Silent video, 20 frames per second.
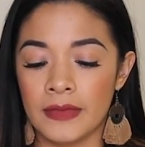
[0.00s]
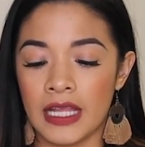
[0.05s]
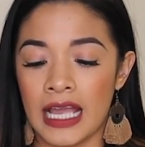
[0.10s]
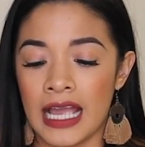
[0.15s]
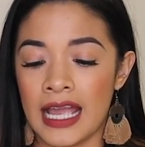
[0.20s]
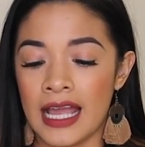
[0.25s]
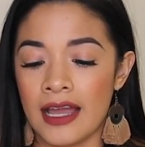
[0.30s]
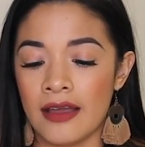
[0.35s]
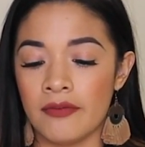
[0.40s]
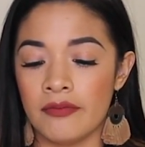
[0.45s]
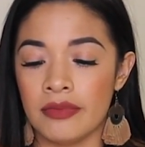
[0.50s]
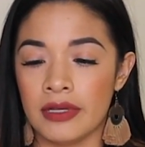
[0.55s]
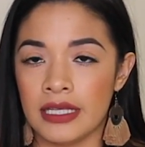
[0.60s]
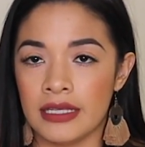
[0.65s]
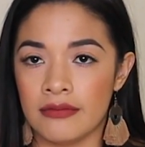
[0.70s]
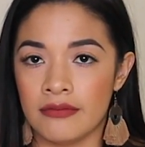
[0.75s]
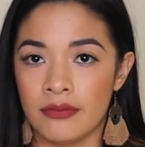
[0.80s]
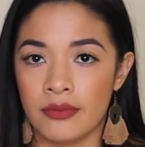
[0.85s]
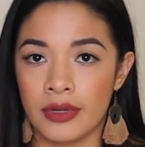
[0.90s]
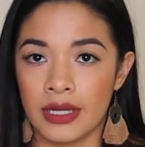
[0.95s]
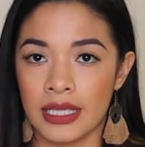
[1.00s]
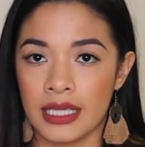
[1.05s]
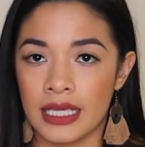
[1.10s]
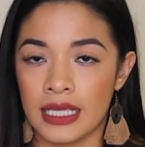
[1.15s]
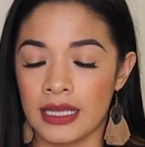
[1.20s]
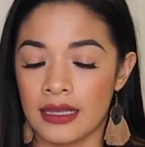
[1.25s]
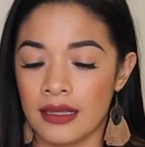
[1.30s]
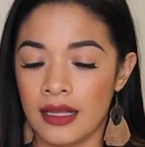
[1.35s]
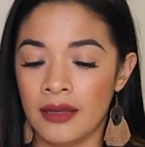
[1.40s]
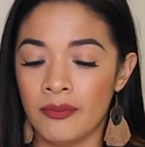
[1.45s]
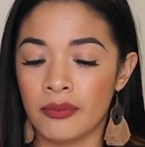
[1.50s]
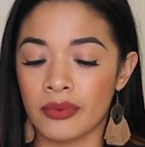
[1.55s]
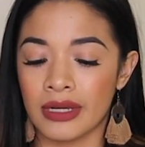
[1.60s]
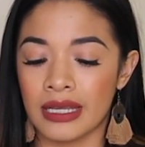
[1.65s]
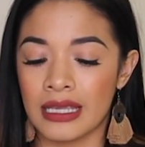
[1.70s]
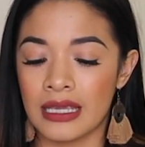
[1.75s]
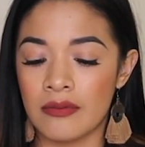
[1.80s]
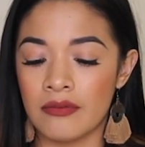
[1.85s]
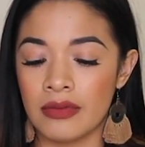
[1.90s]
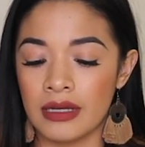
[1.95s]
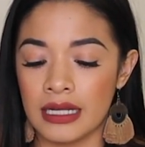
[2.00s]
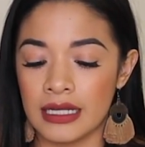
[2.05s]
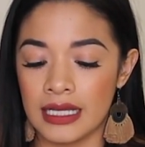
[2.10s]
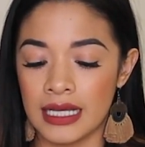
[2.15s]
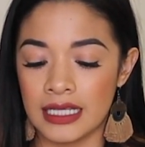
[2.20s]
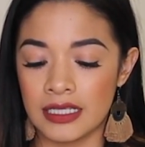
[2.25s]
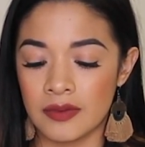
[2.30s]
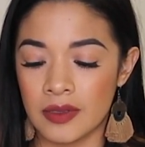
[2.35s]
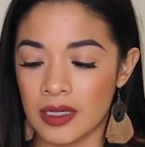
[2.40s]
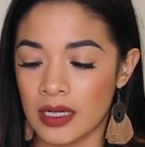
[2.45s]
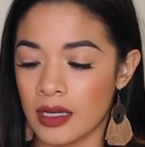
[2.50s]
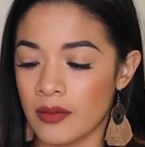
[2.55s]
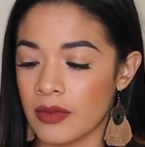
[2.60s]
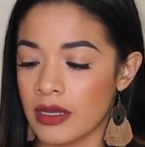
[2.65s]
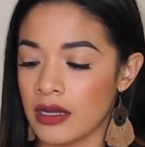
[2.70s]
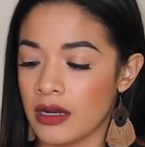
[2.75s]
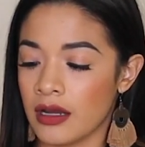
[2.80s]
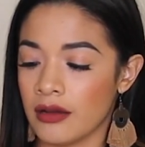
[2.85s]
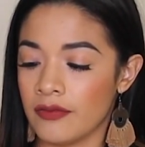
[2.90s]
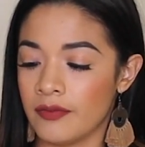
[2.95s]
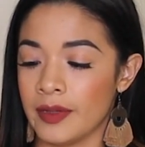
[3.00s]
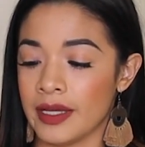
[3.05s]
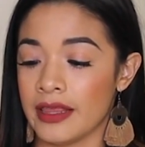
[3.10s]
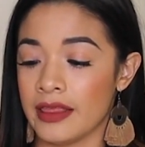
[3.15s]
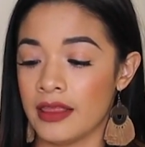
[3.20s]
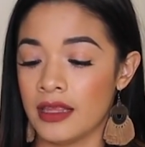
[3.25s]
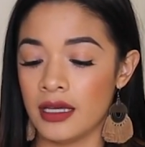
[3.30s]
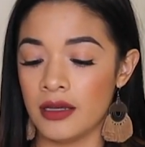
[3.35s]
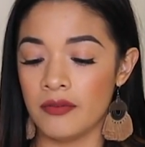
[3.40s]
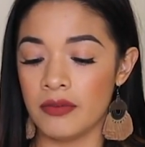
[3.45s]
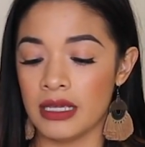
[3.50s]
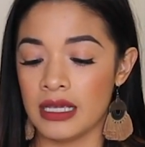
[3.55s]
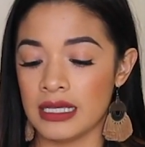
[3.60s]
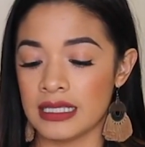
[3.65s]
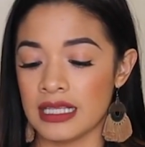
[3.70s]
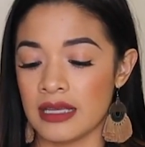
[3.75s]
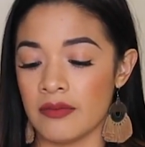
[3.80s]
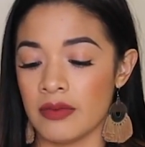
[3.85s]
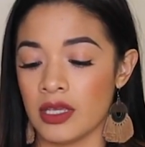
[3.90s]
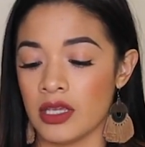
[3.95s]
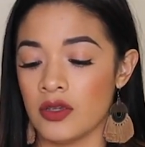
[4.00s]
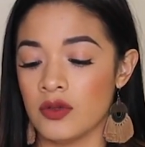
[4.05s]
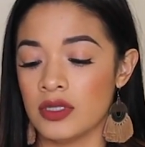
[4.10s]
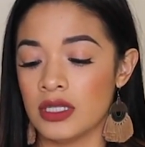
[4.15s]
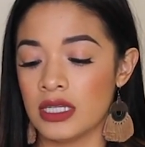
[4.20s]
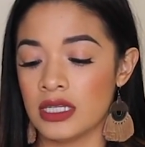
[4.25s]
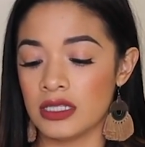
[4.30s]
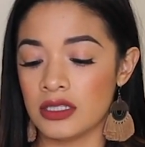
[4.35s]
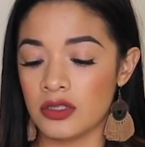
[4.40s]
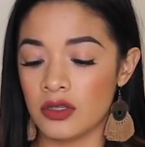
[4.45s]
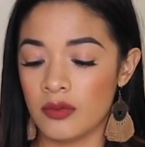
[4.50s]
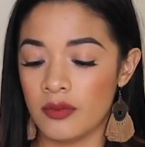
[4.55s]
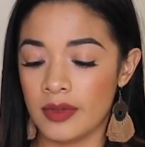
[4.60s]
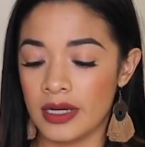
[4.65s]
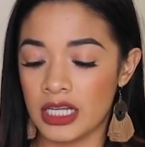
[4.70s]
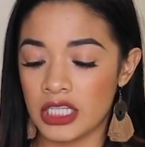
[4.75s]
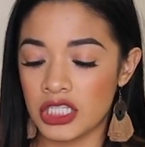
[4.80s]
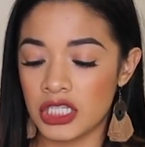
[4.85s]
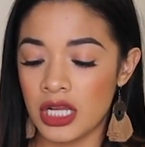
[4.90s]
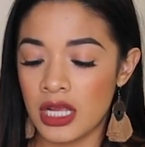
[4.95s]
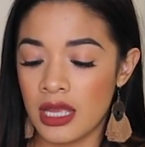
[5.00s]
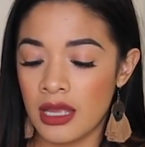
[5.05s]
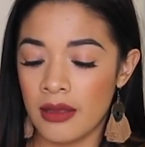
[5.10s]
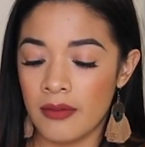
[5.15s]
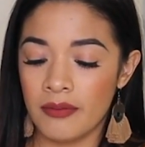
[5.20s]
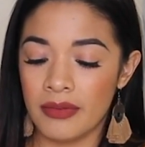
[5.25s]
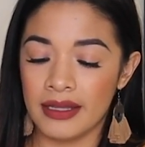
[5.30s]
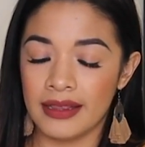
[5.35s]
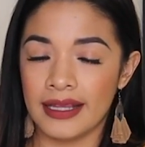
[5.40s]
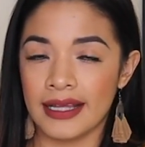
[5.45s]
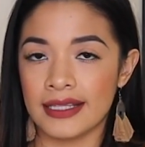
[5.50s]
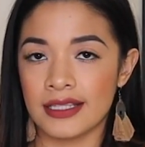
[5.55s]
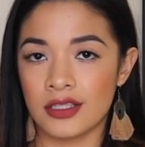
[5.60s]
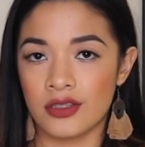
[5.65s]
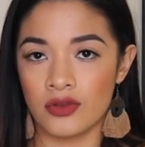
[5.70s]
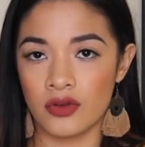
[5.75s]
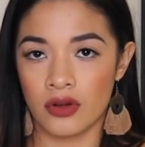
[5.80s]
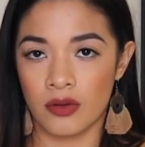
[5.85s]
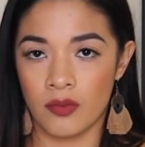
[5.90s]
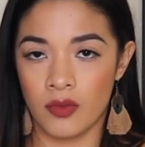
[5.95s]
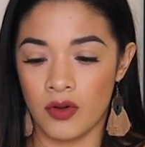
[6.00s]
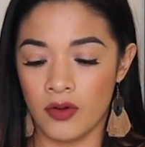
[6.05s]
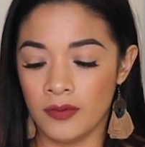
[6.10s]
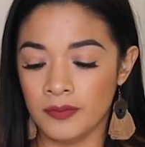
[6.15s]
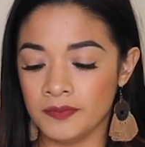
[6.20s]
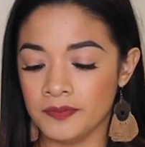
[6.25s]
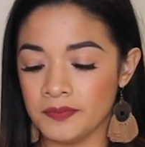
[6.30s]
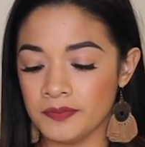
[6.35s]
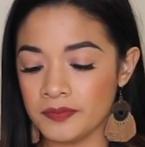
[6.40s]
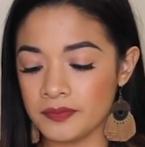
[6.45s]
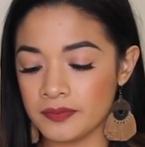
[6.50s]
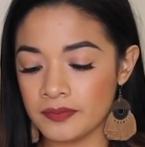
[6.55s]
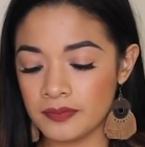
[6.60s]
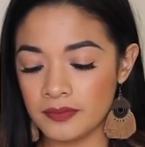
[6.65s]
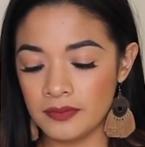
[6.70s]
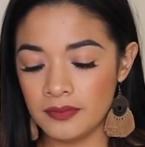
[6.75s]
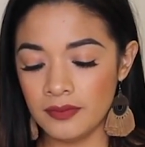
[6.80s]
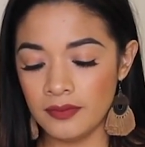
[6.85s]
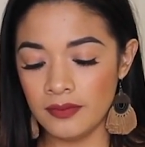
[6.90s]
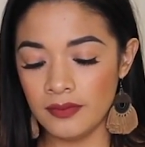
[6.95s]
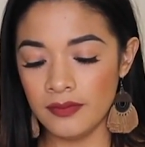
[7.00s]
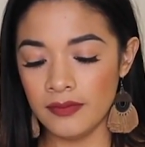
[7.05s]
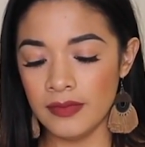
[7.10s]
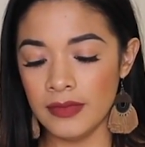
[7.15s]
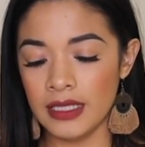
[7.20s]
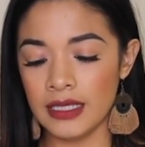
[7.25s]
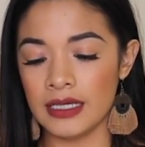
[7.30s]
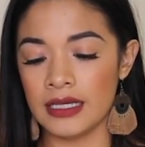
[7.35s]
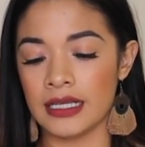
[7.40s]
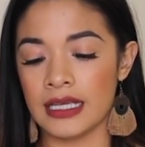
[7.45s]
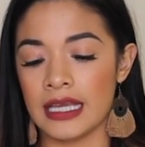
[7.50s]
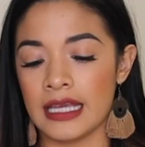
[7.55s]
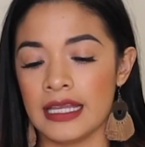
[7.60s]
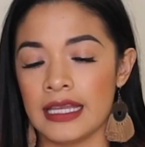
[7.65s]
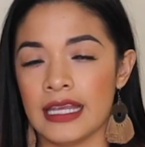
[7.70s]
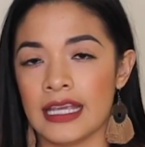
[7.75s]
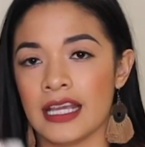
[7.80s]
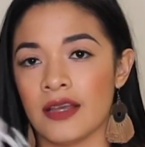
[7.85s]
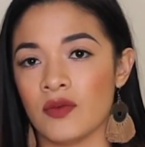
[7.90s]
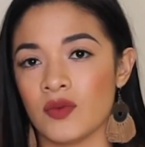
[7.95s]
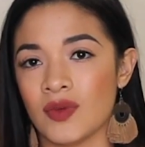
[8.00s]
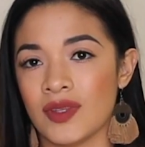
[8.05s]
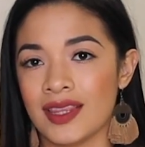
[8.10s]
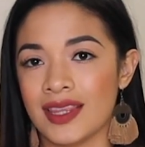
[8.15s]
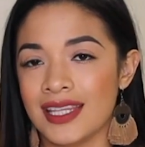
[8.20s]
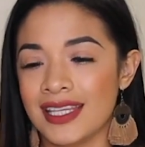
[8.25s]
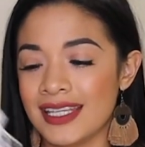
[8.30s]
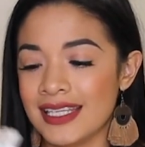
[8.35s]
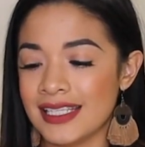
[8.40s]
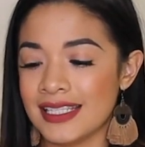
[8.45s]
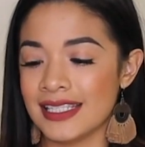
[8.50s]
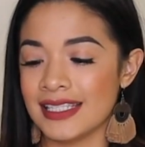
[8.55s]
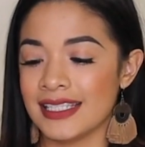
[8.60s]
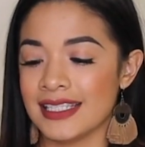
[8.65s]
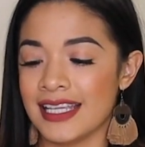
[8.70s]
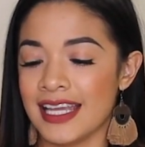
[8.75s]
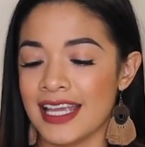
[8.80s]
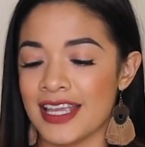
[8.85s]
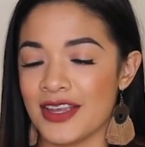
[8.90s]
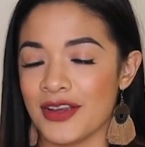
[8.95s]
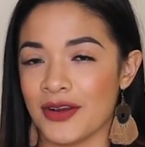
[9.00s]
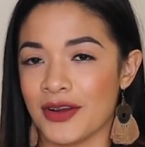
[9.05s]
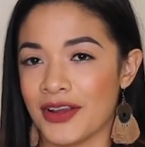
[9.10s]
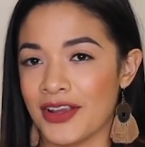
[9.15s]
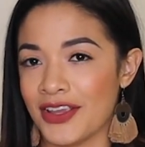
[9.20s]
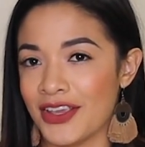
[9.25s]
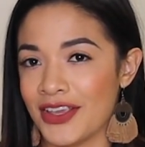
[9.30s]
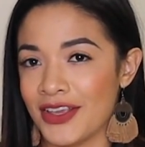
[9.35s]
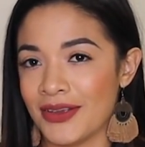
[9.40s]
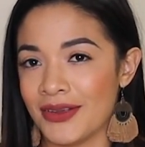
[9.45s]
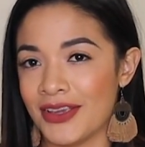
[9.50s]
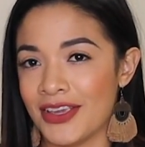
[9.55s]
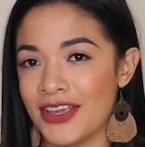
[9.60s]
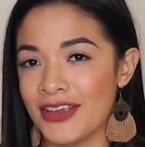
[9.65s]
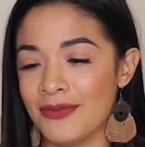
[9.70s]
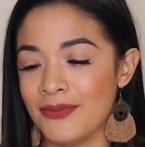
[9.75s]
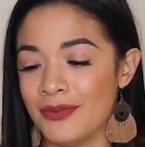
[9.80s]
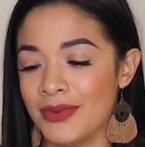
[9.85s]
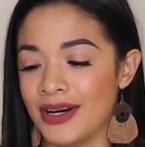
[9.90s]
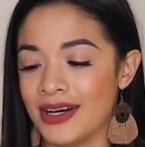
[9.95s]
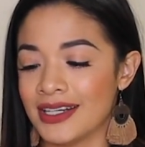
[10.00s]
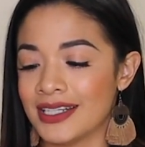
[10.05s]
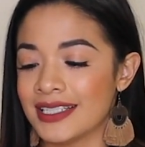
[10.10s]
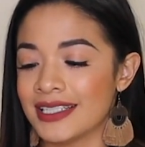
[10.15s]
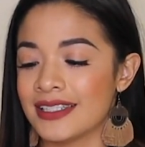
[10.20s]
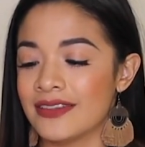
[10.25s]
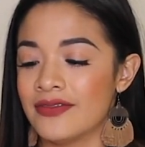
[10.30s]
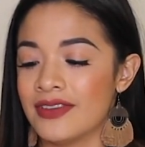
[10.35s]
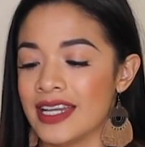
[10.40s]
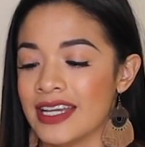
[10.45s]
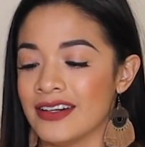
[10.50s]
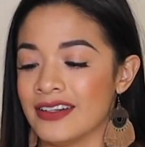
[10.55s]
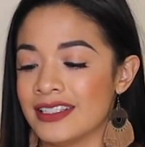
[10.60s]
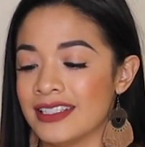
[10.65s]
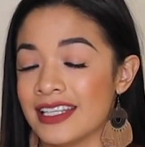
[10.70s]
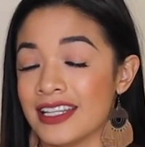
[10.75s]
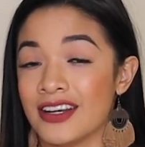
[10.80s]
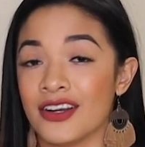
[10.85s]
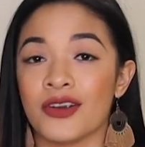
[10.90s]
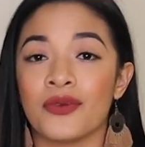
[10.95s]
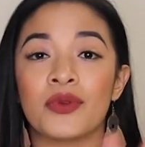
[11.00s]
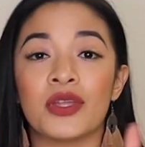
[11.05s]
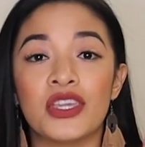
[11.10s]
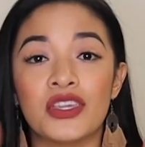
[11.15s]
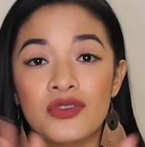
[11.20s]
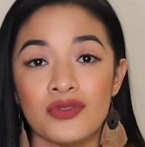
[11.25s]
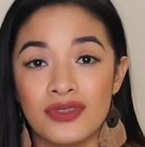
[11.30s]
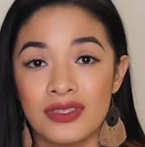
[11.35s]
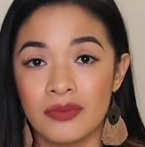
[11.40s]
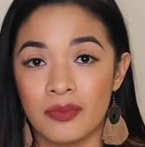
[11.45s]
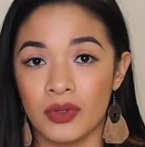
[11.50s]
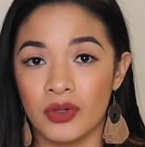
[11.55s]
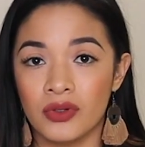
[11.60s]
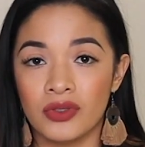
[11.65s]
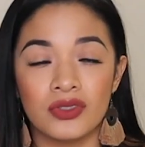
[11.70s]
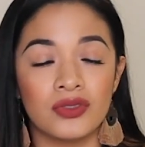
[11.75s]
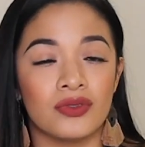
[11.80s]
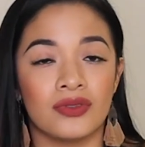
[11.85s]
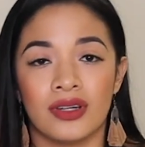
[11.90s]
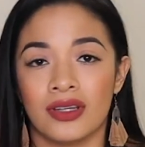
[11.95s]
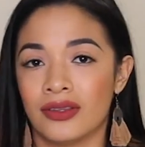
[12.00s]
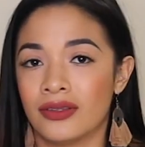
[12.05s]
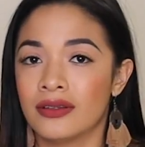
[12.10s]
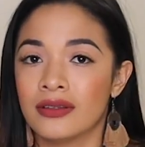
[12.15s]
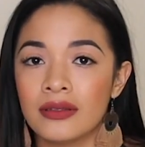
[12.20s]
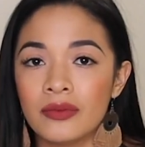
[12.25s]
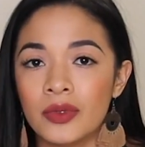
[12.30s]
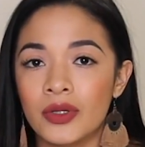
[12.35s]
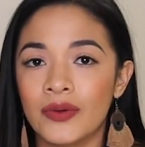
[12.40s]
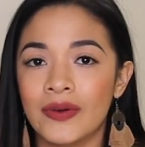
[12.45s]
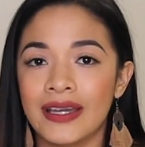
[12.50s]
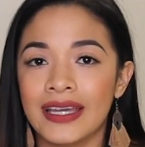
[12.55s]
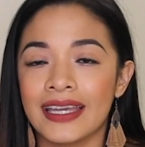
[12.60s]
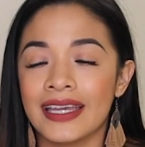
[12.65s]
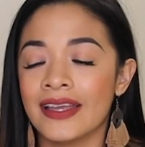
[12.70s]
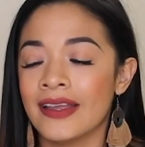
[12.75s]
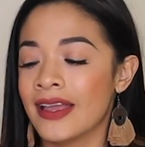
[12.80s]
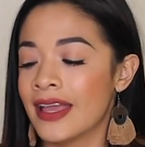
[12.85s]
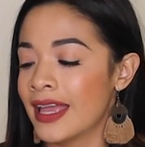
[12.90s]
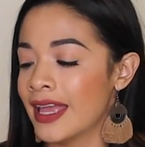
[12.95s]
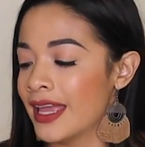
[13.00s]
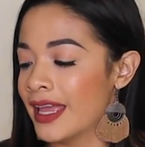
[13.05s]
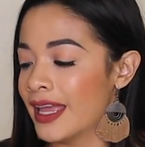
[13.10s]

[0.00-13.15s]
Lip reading: have been not breaking, but it has been coming off my thumb because I've been using it so much, but that's normal. Again, it comes with this and your cute box of nails that are reusable. Do not throw them away.